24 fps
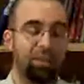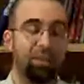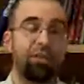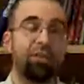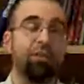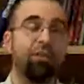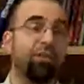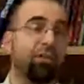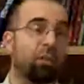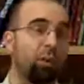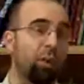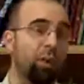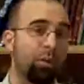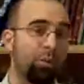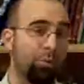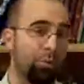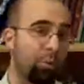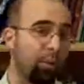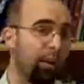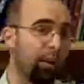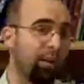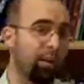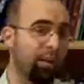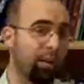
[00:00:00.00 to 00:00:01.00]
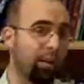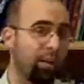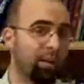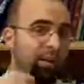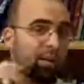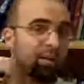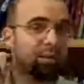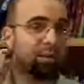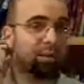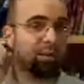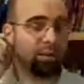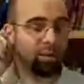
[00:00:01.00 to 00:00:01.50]
The fourth point to
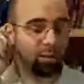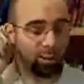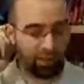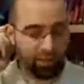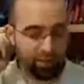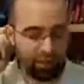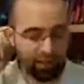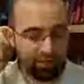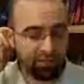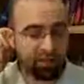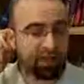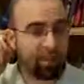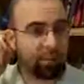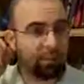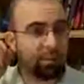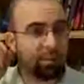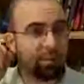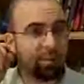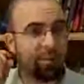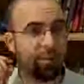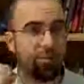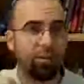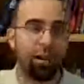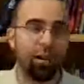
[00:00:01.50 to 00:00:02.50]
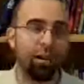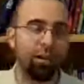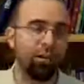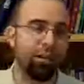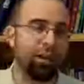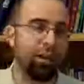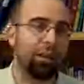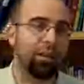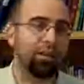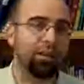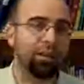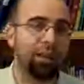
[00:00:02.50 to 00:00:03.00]
this is that we have some people running
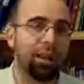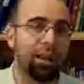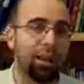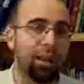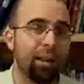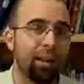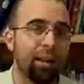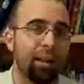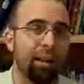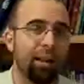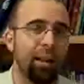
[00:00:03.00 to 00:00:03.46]
around saying